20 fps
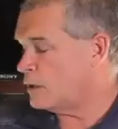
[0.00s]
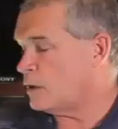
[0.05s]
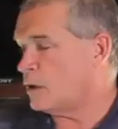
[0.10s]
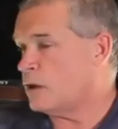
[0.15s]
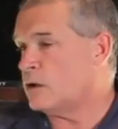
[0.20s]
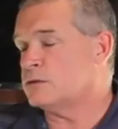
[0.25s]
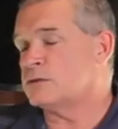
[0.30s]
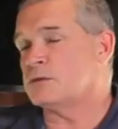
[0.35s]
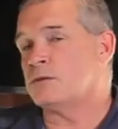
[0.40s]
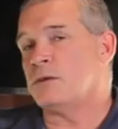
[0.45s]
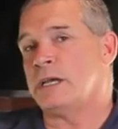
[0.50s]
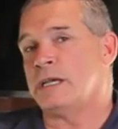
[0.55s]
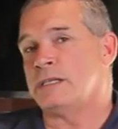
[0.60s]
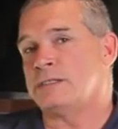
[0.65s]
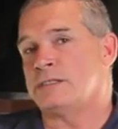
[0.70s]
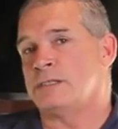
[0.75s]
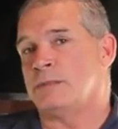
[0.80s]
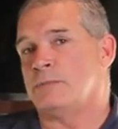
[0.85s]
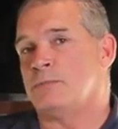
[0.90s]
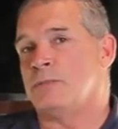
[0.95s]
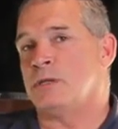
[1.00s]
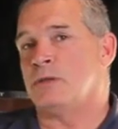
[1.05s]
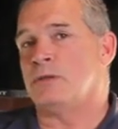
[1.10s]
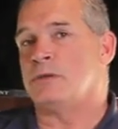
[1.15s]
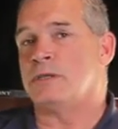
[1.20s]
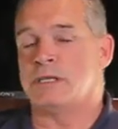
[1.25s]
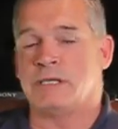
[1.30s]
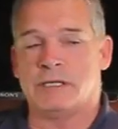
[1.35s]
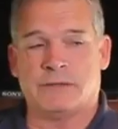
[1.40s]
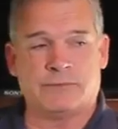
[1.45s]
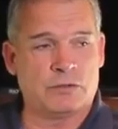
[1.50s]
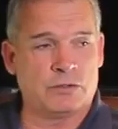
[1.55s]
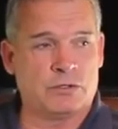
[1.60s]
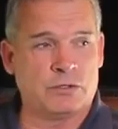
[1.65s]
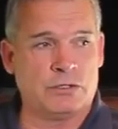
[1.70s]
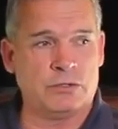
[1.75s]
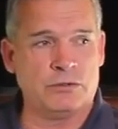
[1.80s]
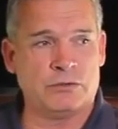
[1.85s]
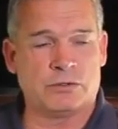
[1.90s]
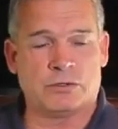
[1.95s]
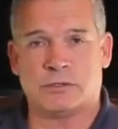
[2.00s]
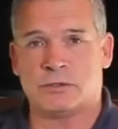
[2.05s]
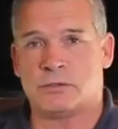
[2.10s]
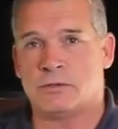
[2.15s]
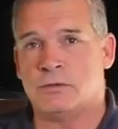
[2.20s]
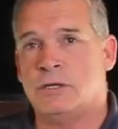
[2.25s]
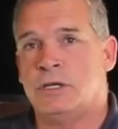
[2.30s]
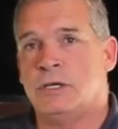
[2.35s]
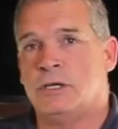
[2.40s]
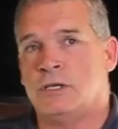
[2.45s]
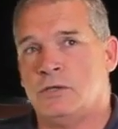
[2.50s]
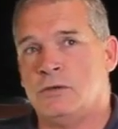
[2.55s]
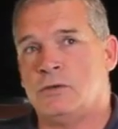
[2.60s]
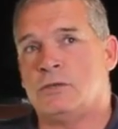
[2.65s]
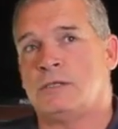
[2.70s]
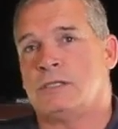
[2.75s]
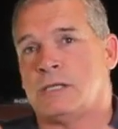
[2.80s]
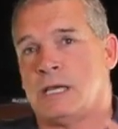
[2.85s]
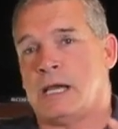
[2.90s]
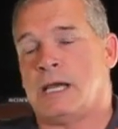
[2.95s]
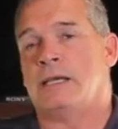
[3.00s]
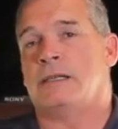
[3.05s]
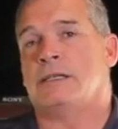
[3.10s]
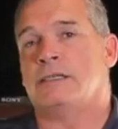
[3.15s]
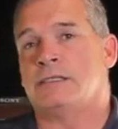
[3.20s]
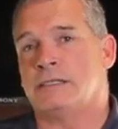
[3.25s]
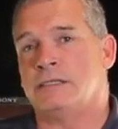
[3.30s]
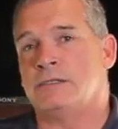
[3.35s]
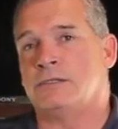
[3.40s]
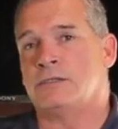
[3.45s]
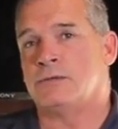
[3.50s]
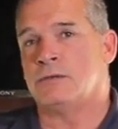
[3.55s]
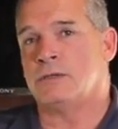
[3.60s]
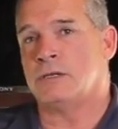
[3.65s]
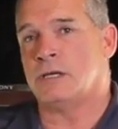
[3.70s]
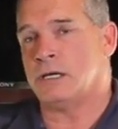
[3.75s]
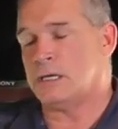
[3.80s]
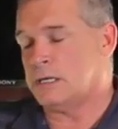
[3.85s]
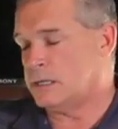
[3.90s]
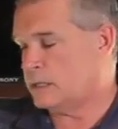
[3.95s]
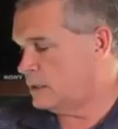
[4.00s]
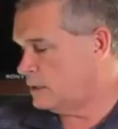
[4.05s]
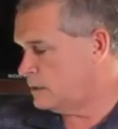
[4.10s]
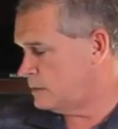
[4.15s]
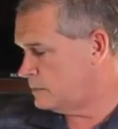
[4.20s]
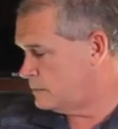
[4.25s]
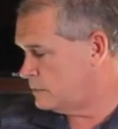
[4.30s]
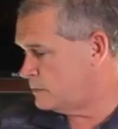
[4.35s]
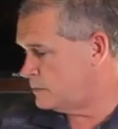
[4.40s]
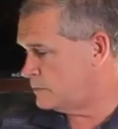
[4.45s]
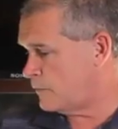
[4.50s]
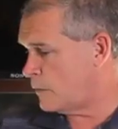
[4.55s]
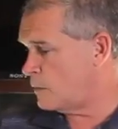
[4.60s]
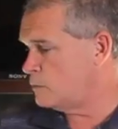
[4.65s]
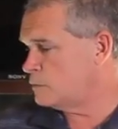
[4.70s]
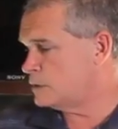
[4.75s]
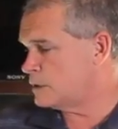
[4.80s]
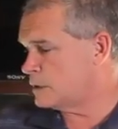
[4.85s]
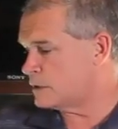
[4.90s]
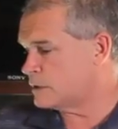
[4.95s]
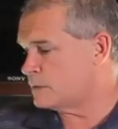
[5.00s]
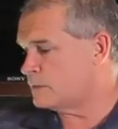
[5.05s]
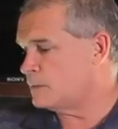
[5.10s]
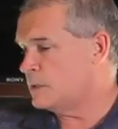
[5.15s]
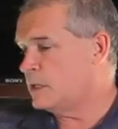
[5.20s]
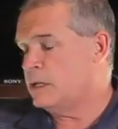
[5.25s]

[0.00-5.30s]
also has the ability, if you choose to, you can tie this into a phone system.